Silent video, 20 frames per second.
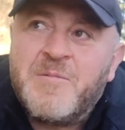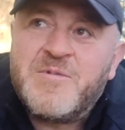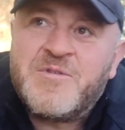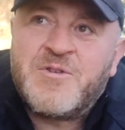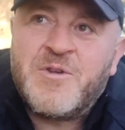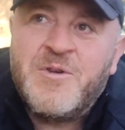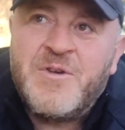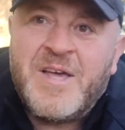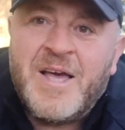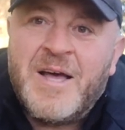
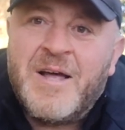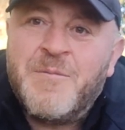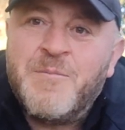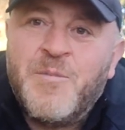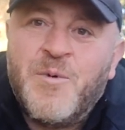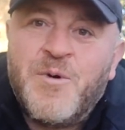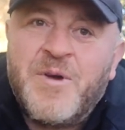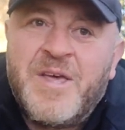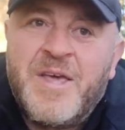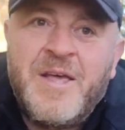So you get
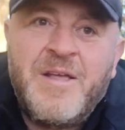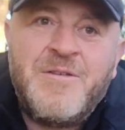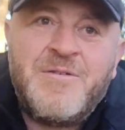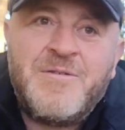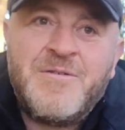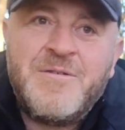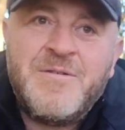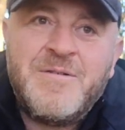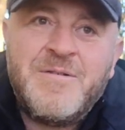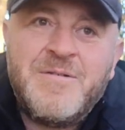more
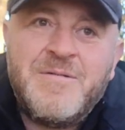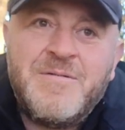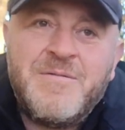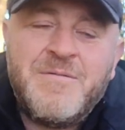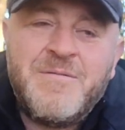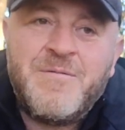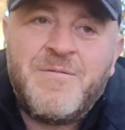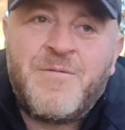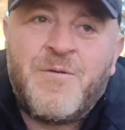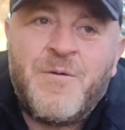heat
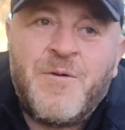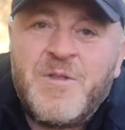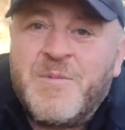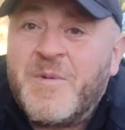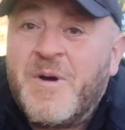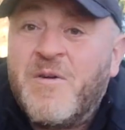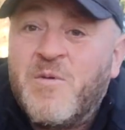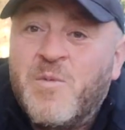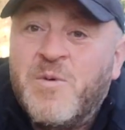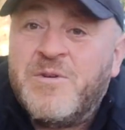for the
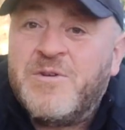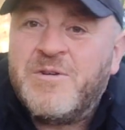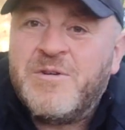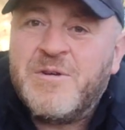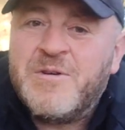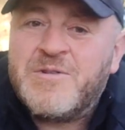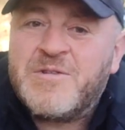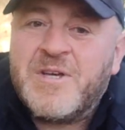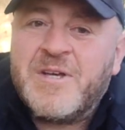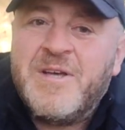amount of wood you're
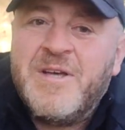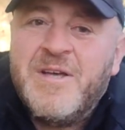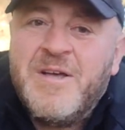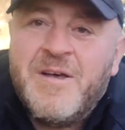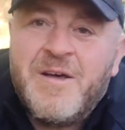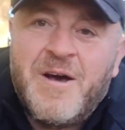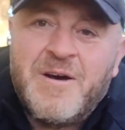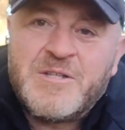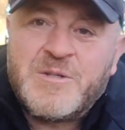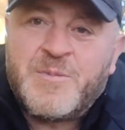using,
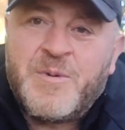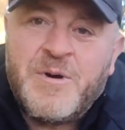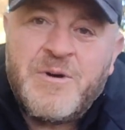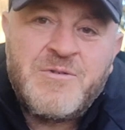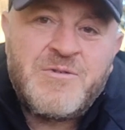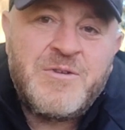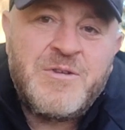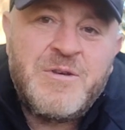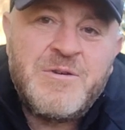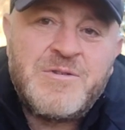as
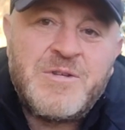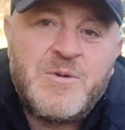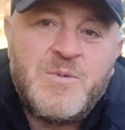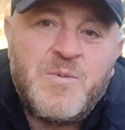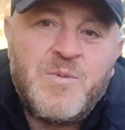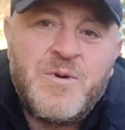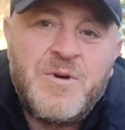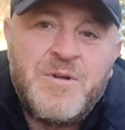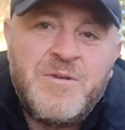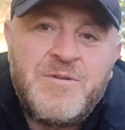opposed to
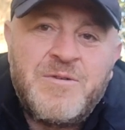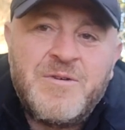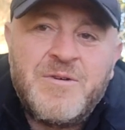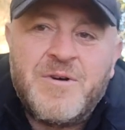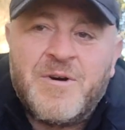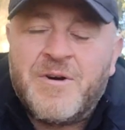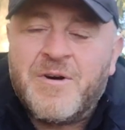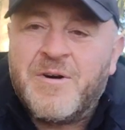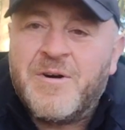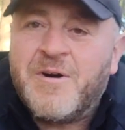using wood
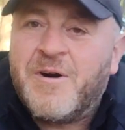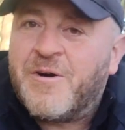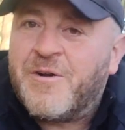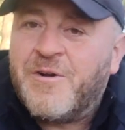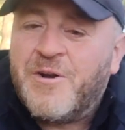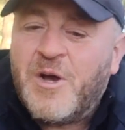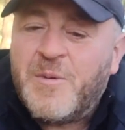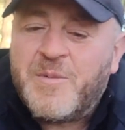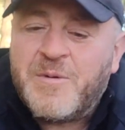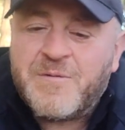on
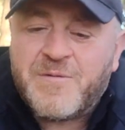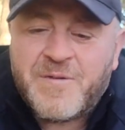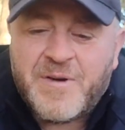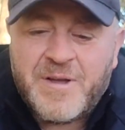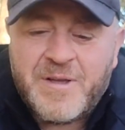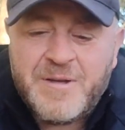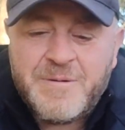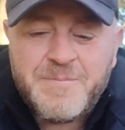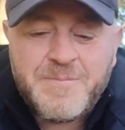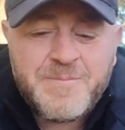an open
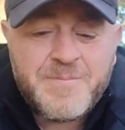fire.